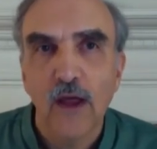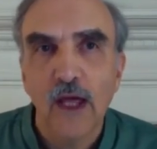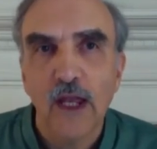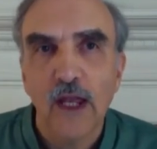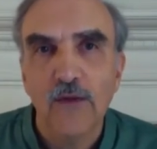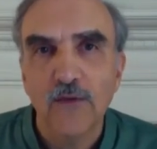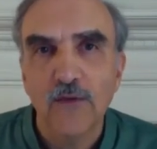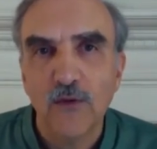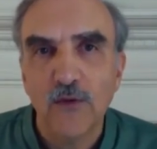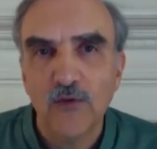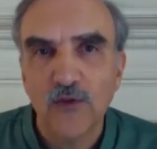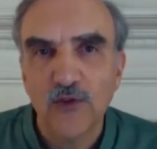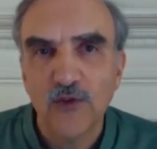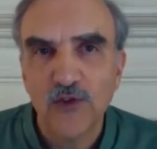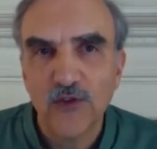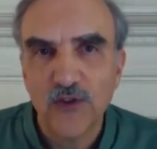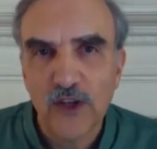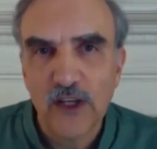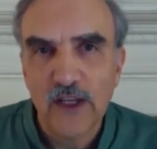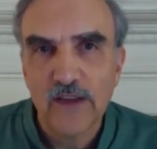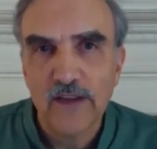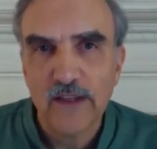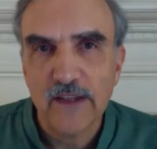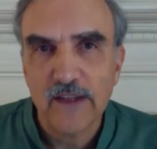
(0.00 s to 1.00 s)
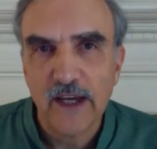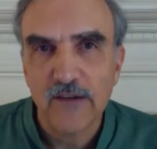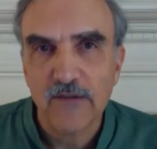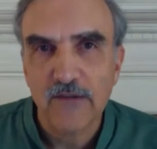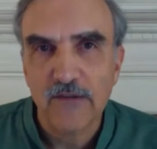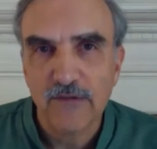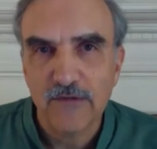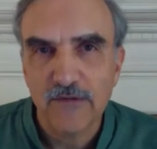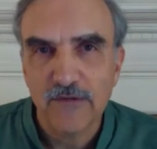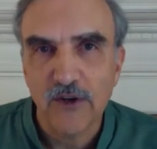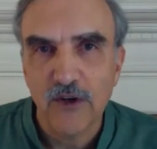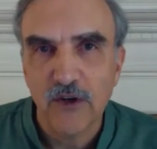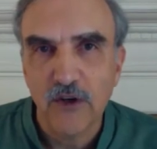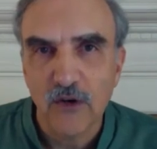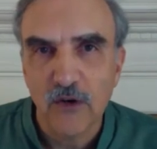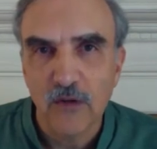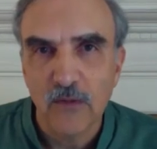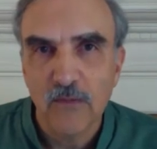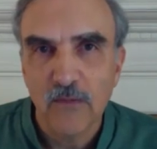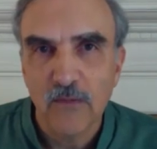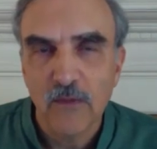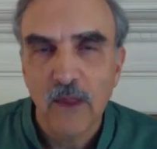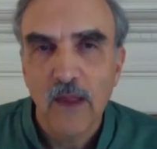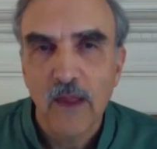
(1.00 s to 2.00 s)
if you've seen that
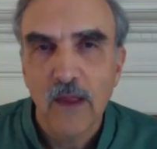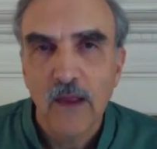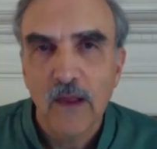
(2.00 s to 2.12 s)
film,